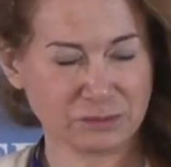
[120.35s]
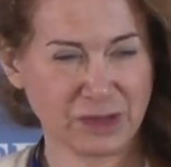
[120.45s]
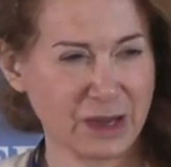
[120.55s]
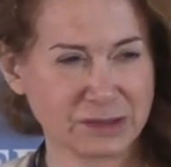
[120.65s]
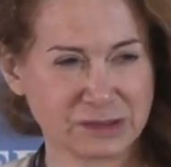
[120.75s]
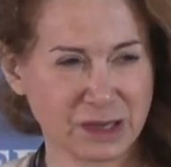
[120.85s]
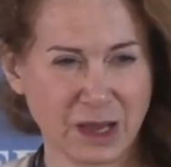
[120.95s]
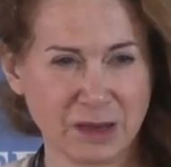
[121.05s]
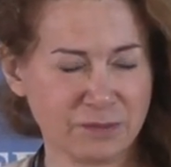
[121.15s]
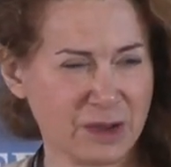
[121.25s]

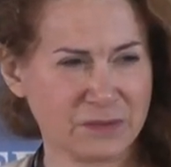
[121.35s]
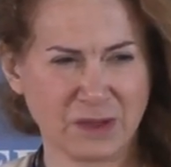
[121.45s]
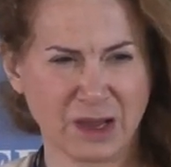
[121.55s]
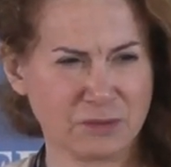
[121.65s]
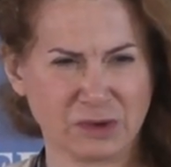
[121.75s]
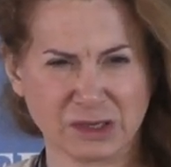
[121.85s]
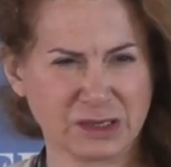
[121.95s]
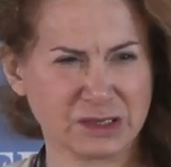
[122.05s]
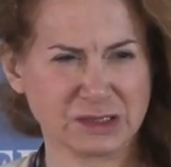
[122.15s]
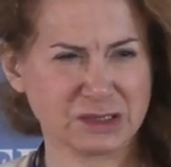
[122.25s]
landscape and they really
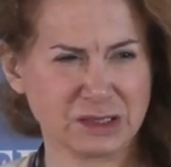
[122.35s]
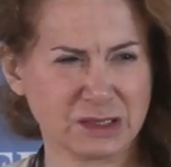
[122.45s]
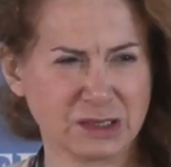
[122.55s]
didn't see